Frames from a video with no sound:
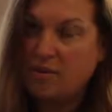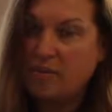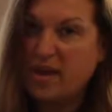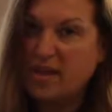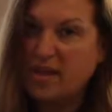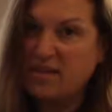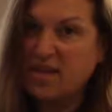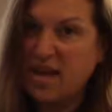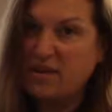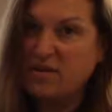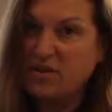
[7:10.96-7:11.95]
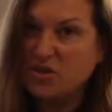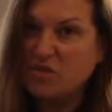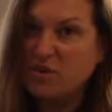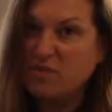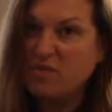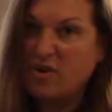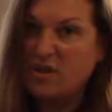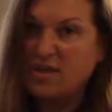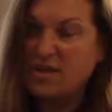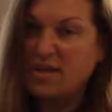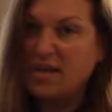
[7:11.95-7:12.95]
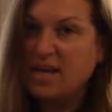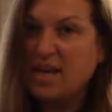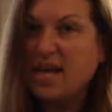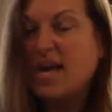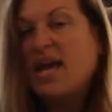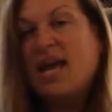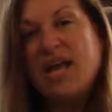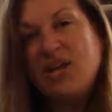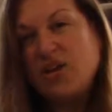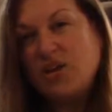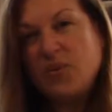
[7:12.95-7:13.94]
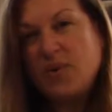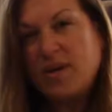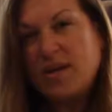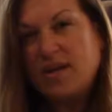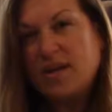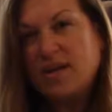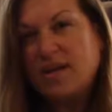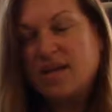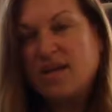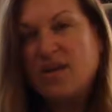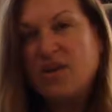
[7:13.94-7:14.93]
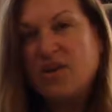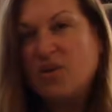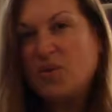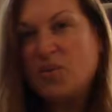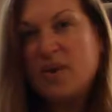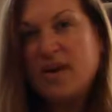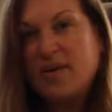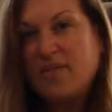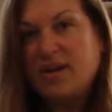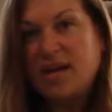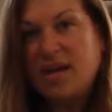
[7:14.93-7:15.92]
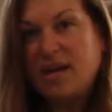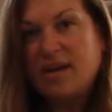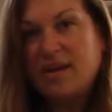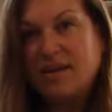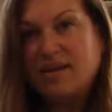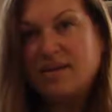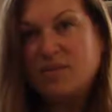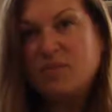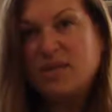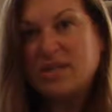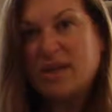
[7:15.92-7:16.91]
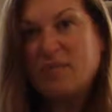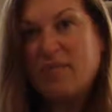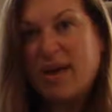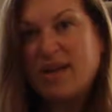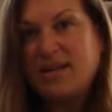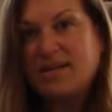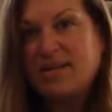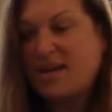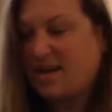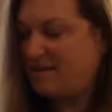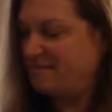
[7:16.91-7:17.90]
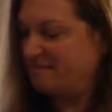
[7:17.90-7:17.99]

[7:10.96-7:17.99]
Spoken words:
Baily's Irish cream frosting, and you know what? You're going to want every day to be St. Patty's Day.